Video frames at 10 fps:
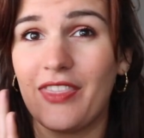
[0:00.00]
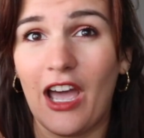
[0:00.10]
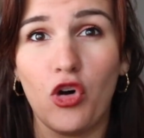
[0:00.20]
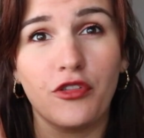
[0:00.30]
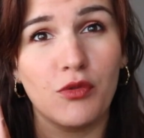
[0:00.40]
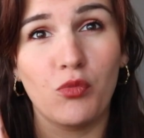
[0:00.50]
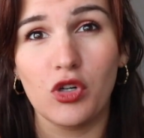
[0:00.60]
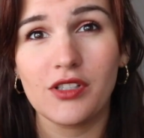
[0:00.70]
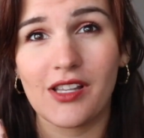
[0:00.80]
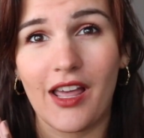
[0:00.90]
and that often
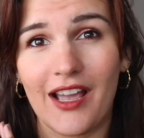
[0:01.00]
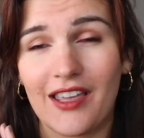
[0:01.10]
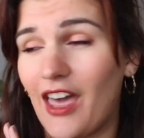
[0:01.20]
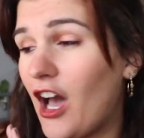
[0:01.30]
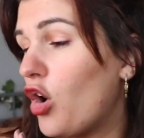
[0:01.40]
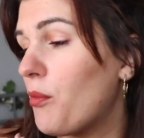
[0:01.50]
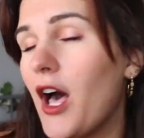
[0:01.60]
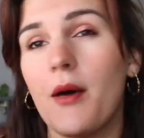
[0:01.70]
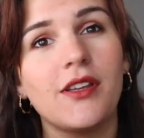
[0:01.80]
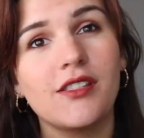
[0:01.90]
was like their whole
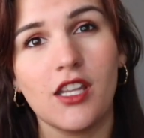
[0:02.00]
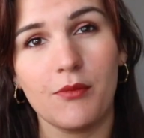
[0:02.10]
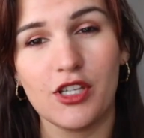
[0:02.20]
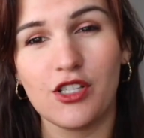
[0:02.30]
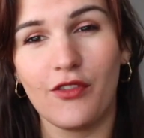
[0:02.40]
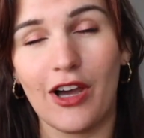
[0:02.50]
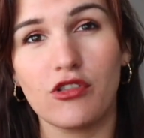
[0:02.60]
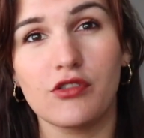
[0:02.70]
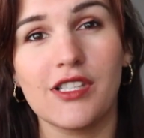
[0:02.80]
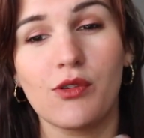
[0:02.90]
purpose so Beauty Without
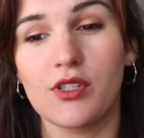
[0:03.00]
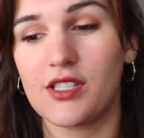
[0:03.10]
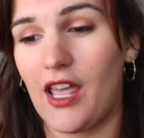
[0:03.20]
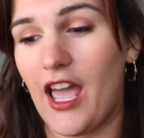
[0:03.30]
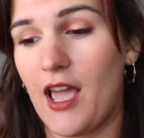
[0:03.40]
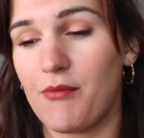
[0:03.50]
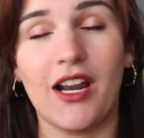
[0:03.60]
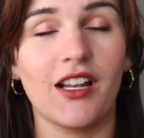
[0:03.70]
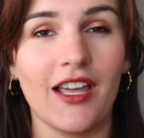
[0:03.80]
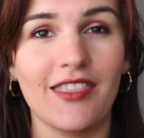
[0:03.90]
Cruelty was a
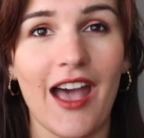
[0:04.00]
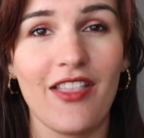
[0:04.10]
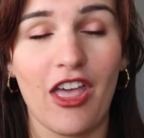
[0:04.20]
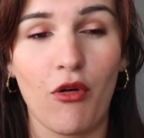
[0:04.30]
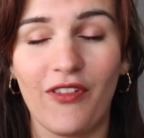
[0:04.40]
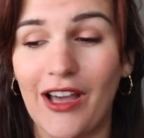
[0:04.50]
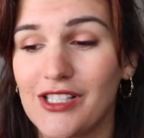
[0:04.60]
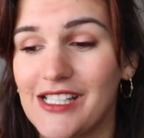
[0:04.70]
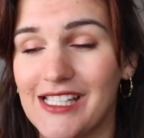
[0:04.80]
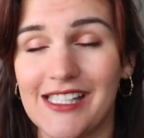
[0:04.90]
brand like that they were
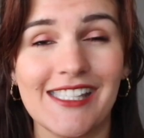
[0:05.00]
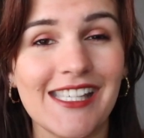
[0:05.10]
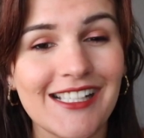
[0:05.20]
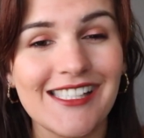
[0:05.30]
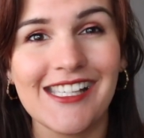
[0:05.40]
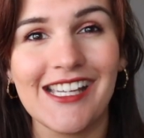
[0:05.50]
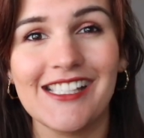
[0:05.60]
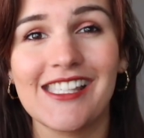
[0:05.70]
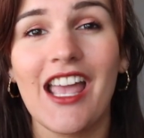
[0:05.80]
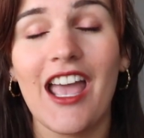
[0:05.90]
founded in the
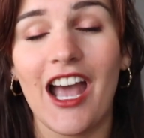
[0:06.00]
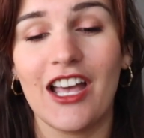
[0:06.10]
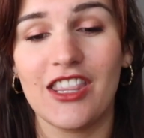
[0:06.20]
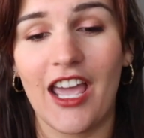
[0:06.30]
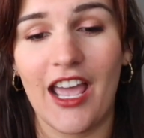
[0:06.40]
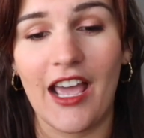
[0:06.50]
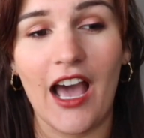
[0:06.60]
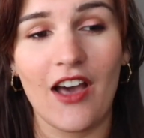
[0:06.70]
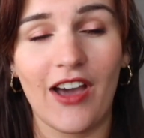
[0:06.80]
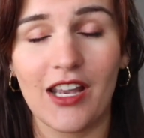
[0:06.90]
60s and they
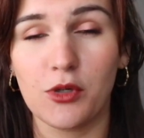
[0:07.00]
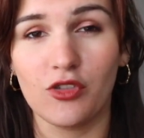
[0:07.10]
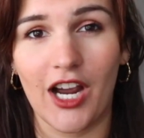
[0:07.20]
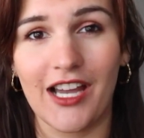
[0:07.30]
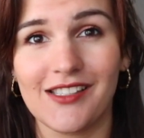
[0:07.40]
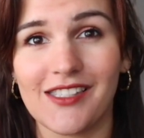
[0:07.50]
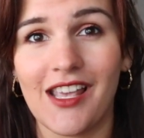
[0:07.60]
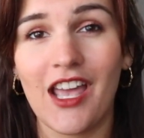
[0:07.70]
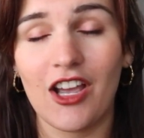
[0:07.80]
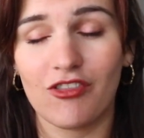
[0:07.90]
have animal rights
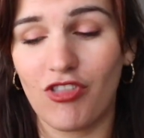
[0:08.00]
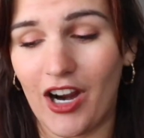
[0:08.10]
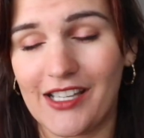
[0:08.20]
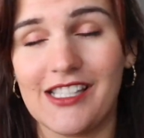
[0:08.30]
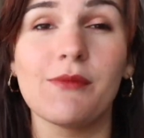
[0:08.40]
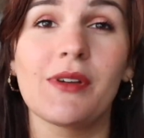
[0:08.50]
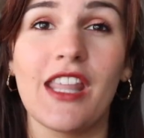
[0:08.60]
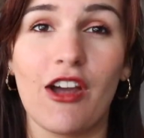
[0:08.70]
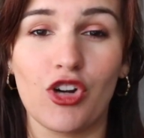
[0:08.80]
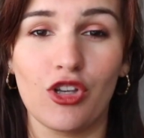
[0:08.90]
right deep in
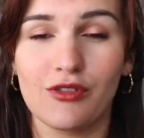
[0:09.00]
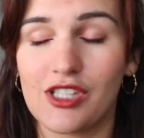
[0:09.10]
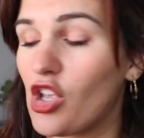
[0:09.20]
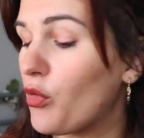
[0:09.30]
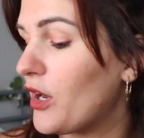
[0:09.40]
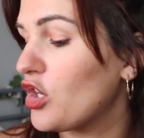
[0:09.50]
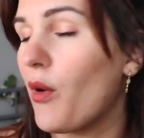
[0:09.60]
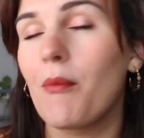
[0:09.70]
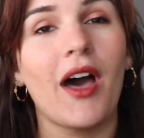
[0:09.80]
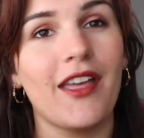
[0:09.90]
their roots so when
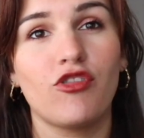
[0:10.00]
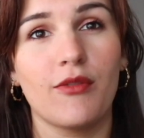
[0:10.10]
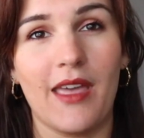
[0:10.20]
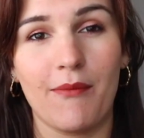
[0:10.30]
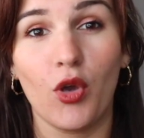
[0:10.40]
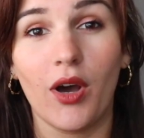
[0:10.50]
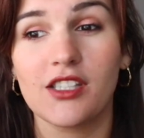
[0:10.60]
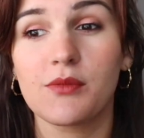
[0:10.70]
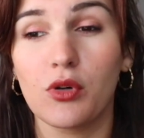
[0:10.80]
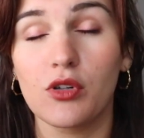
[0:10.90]
you are buying from them you are
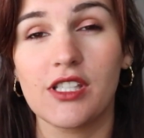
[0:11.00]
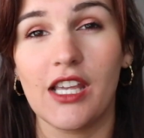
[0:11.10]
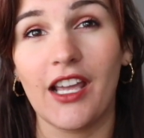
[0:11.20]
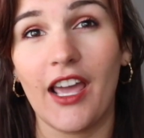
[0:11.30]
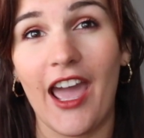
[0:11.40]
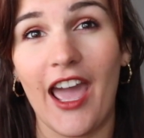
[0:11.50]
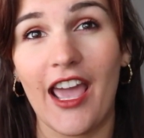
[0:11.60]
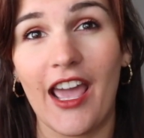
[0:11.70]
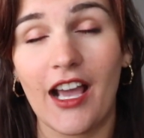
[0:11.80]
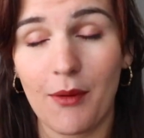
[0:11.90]
supporting
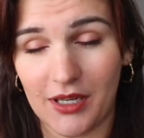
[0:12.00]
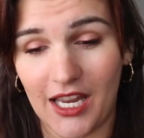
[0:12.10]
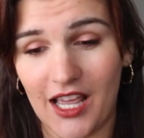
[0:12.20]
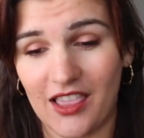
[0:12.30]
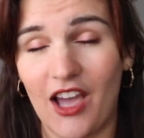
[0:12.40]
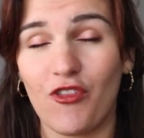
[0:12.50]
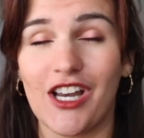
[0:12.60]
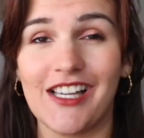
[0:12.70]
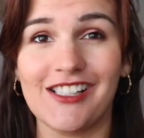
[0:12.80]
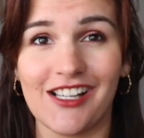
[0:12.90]
a company that
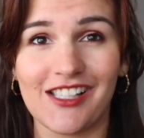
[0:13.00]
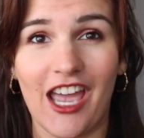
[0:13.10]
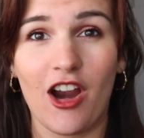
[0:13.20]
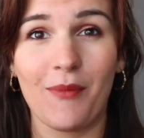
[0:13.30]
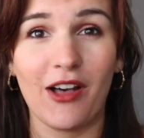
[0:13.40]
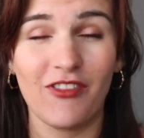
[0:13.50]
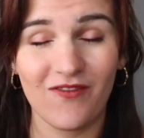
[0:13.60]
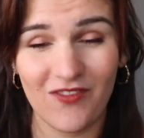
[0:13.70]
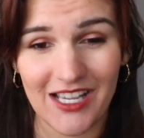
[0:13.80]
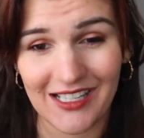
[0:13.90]
really does care about
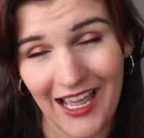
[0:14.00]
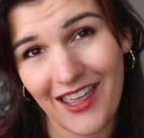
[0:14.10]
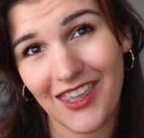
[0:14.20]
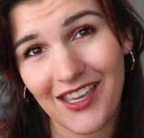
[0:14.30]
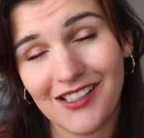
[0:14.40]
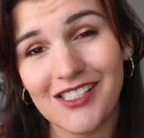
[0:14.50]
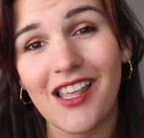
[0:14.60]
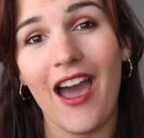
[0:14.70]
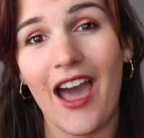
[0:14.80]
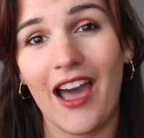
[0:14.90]
vegan ethics
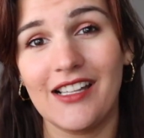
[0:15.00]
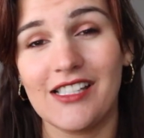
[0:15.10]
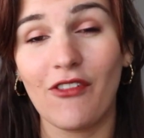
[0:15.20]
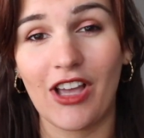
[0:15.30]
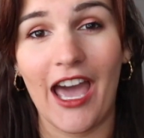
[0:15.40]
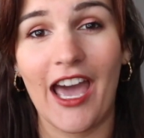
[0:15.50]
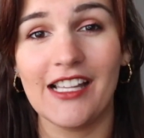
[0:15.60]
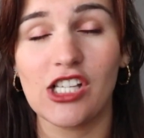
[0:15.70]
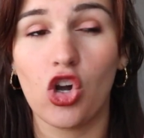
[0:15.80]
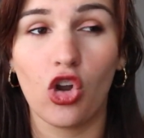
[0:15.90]
and have
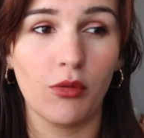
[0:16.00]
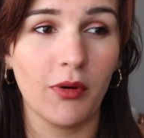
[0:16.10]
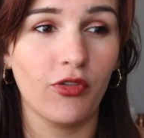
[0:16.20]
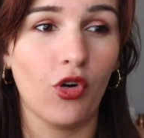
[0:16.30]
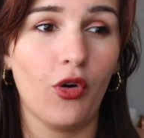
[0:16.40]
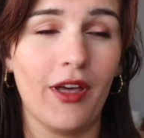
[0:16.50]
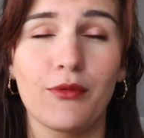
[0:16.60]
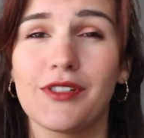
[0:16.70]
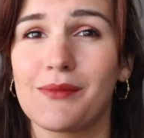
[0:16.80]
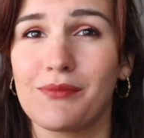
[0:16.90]
cared long before it
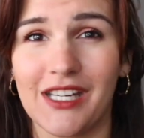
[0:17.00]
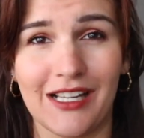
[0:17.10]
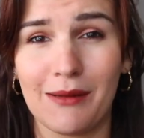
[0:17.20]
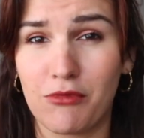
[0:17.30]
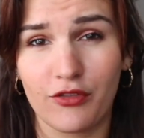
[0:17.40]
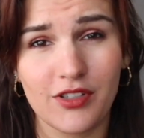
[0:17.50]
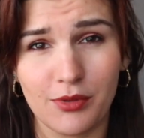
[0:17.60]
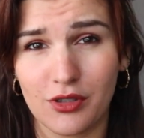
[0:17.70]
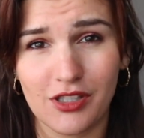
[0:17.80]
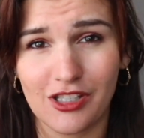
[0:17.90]
was particularly
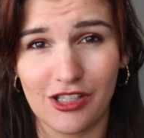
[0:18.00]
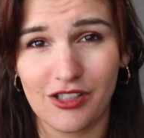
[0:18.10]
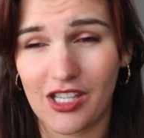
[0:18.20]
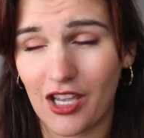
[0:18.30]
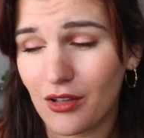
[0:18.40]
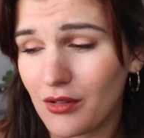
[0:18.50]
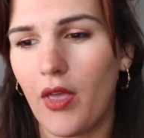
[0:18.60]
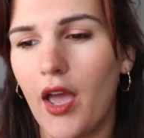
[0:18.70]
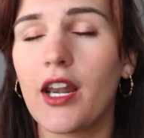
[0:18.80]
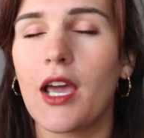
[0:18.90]
profitable to do so
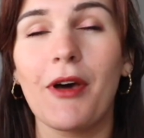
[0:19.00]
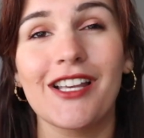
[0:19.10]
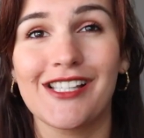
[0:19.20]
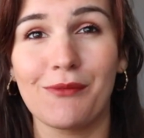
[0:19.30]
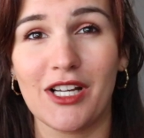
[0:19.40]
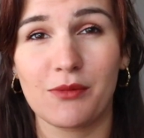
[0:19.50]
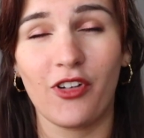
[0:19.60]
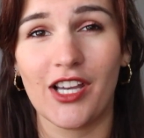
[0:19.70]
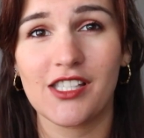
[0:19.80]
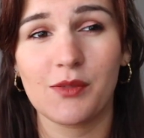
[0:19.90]
and I personally much
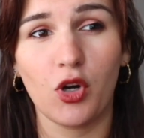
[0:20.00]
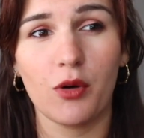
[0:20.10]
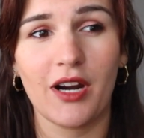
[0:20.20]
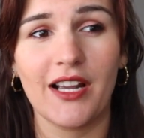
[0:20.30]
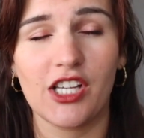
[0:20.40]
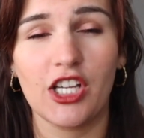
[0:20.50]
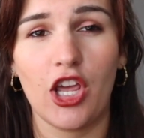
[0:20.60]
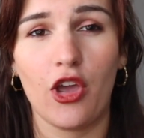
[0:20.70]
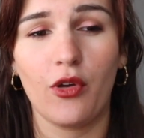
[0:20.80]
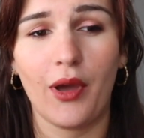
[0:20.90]
prefer to support a brand I
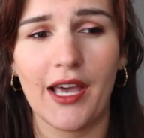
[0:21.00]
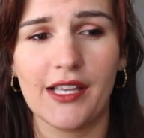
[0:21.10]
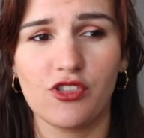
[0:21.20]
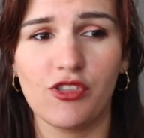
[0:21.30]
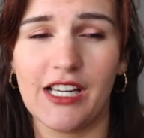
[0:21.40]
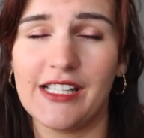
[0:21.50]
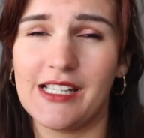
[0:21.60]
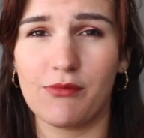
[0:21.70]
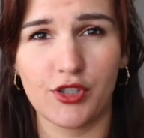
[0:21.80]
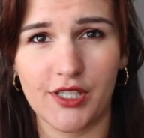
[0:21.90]
know has really
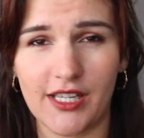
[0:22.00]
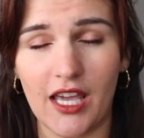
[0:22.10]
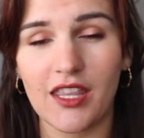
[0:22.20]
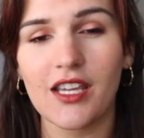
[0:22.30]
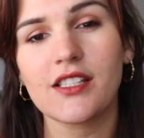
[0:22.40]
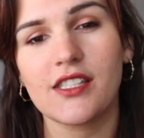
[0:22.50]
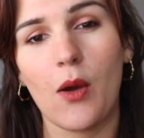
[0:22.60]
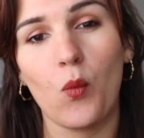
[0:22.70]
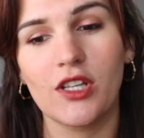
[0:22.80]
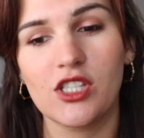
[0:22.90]
deep-rooted ethics
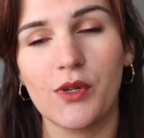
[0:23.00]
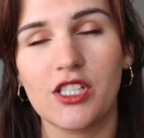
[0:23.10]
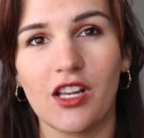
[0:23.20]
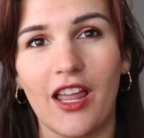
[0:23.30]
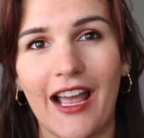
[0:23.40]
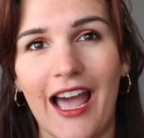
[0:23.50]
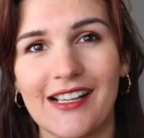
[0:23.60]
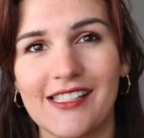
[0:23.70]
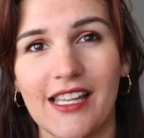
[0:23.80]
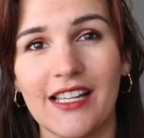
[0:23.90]
than ones which are like
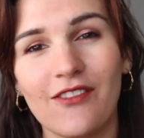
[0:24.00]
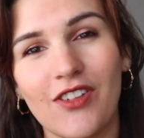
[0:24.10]
accidentally